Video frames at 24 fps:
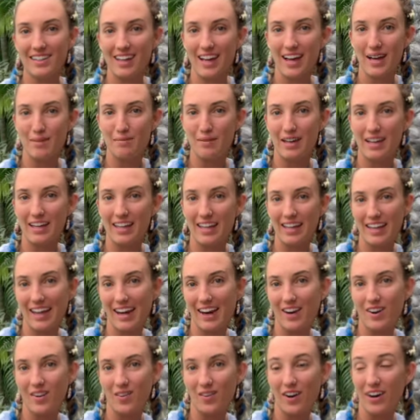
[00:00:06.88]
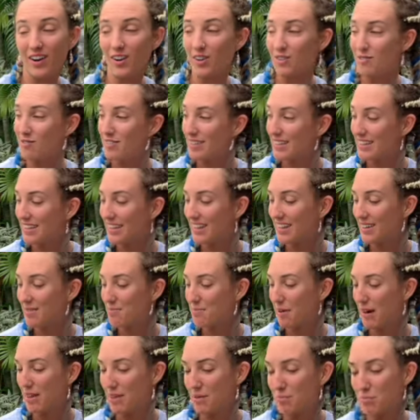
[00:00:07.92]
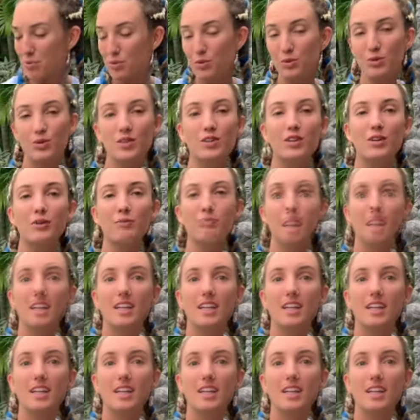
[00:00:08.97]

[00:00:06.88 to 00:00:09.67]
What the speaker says: I'm hanging out at our villa by the pool.